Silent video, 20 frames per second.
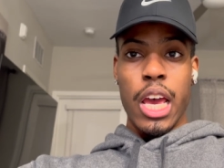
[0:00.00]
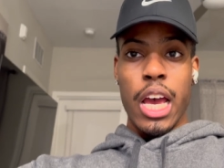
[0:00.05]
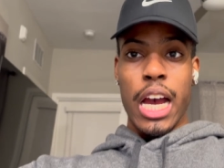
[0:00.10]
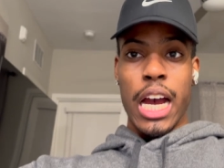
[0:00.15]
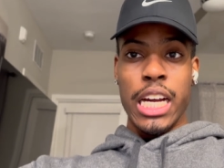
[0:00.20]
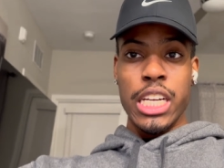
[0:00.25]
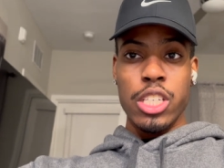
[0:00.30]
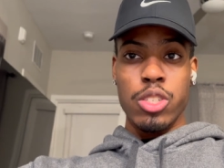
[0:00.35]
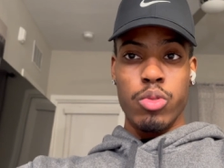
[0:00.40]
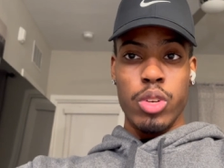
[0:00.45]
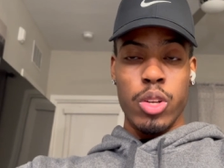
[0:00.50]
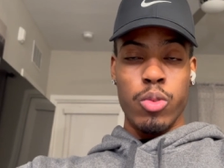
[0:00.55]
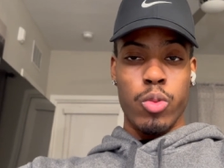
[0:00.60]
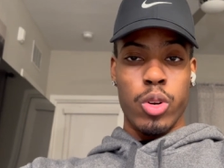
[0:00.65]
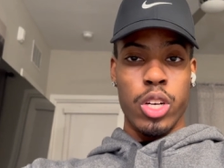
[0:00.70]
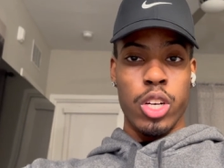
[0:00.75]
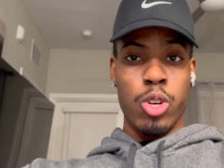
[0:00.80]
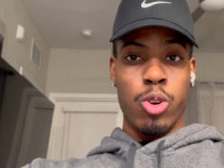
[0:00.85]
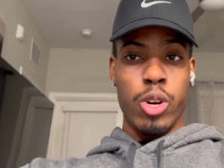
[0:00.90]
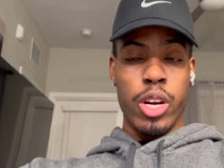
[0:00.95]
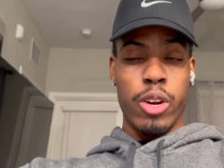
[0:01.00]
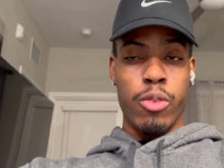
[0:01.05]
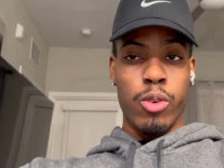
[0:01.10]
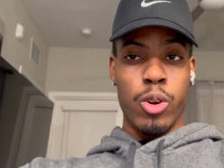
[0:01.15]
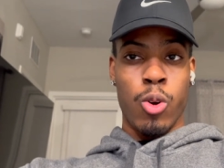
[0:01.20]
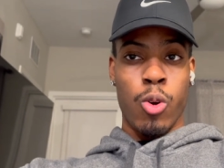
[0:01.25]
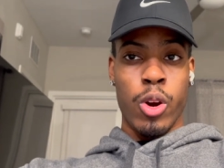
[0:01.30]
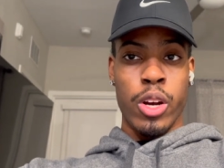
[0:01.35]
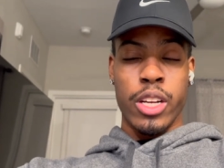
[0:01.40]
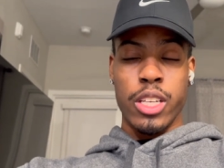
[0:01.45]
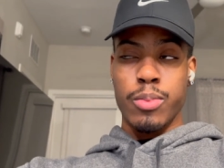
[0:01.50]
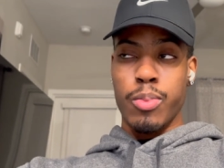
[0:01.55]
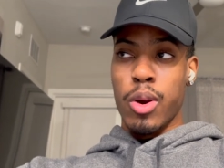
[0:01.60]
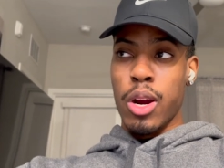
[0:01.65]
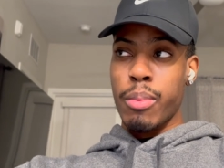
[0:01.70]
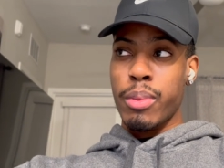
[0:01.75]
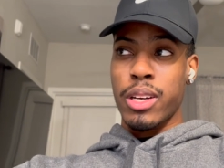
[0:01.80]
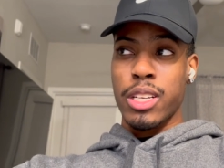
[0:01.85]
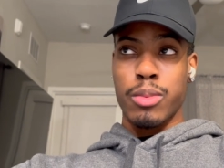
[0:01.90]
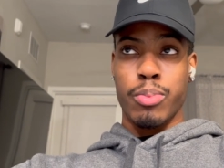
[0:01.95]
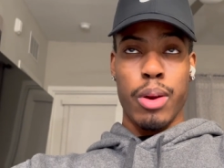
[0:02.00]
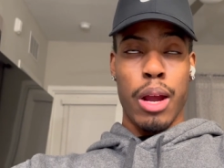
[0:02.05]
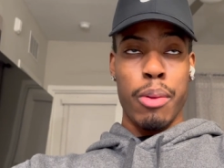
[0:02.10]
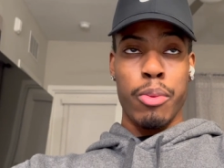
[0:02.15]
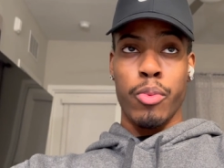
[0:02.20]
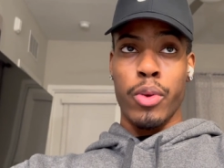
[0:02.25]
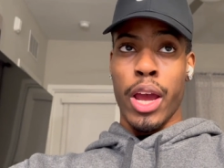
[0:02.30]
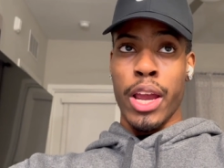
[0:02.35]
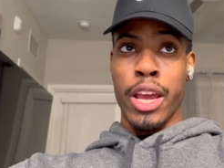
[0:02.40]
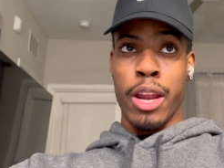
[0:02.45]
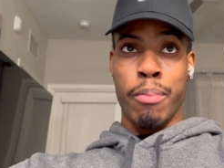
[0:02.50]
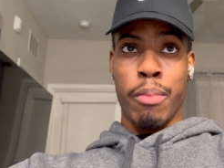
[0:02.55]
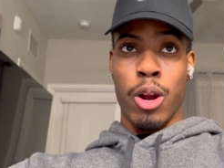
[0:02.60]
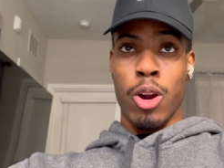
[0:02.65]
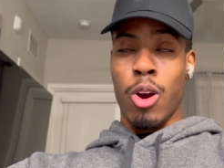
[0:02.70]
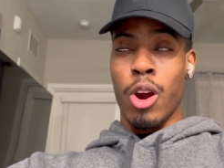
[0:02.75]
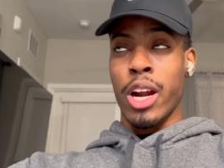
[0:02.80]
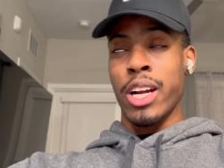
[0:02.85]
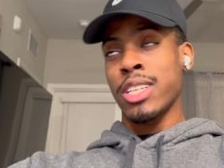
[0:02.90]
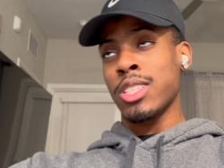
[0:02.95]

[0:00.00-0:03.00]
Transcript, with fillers: I just really wanted to go ahead and record this part because probably when I get in my car,